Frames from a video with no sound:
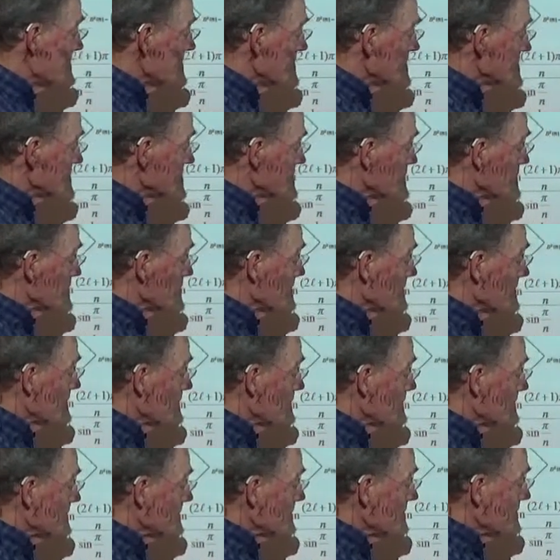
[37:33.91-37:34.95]
So
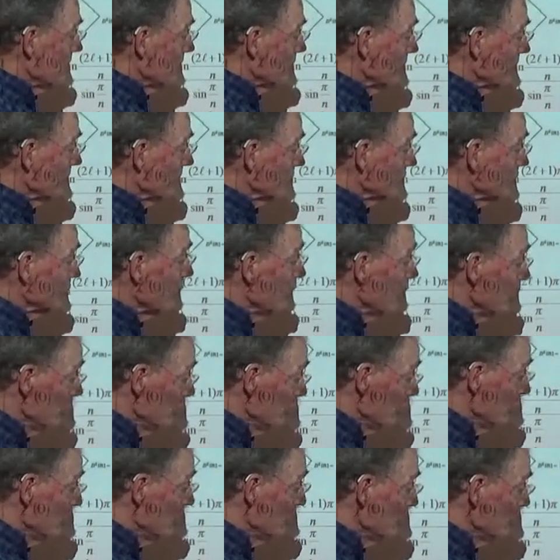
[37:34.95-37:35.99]
we get
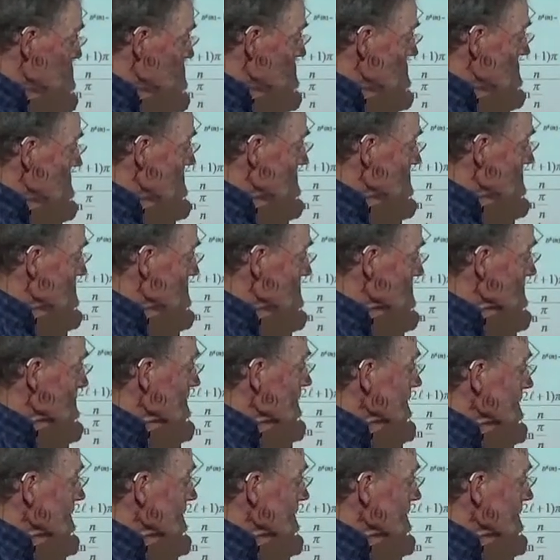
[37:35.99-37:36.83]
2 of this.